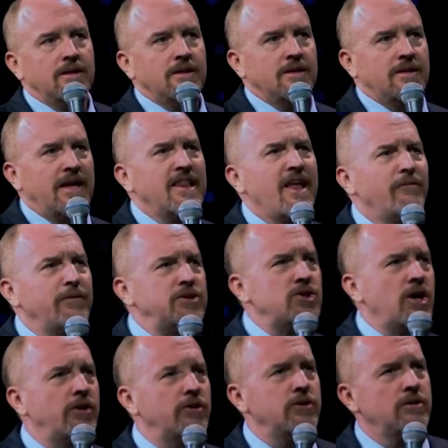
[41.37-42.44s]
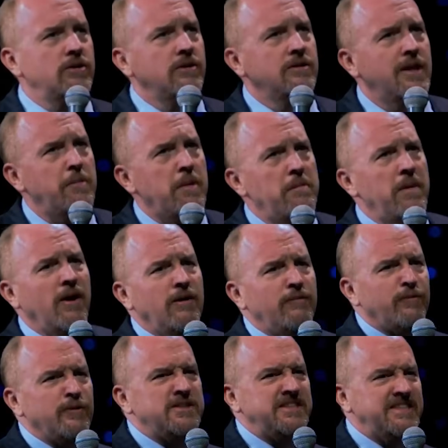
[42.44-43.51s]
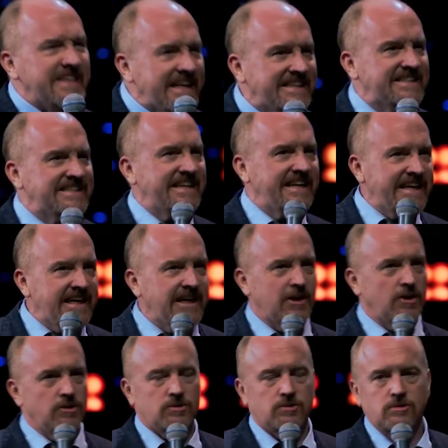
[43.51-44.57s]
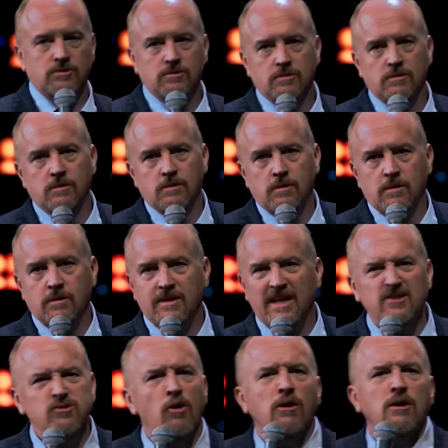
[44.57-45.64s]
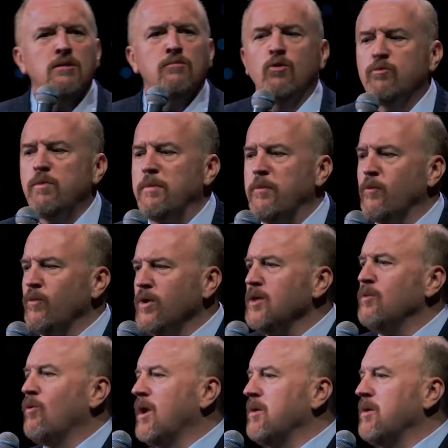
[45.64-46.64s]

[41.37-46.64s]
They love each other. They've been married for 60 years. That's longer than most people really want to